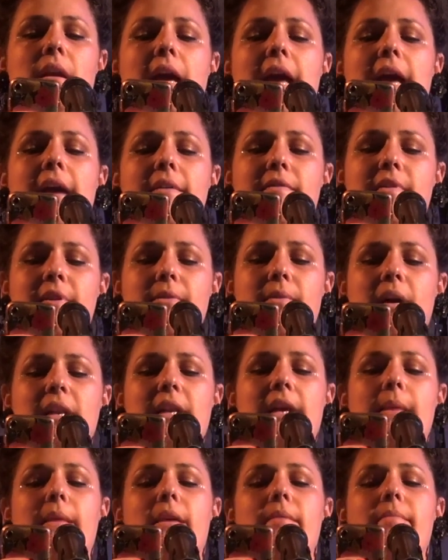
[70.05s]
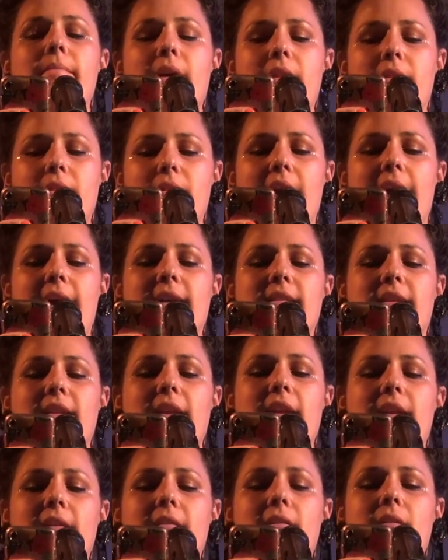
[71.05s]
Everyone and their mother has it
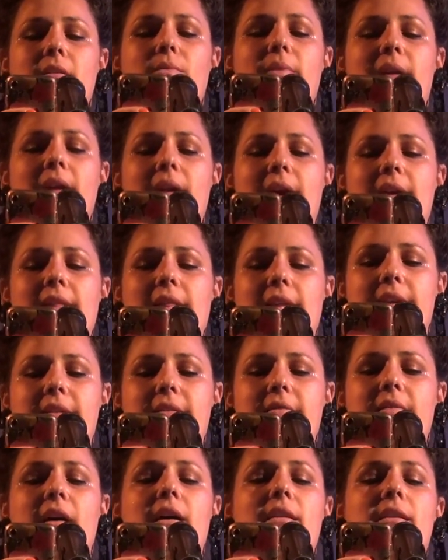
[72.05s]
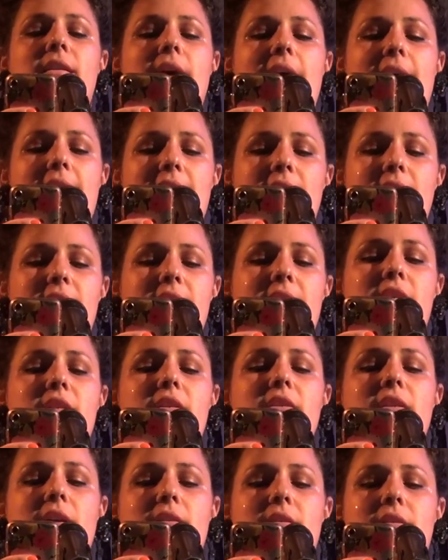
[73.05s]
here, where I live, on an island that
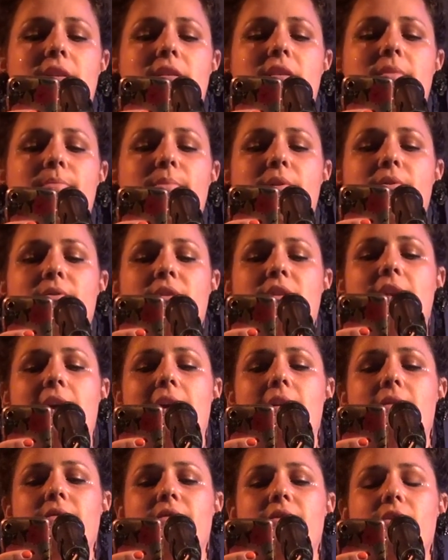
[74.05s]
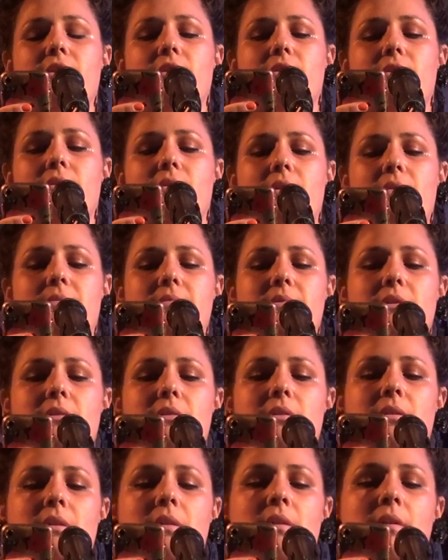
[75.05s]
shuts its boats down for
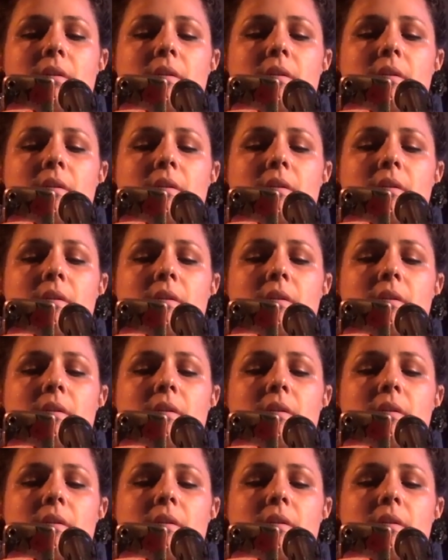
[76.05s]
storms.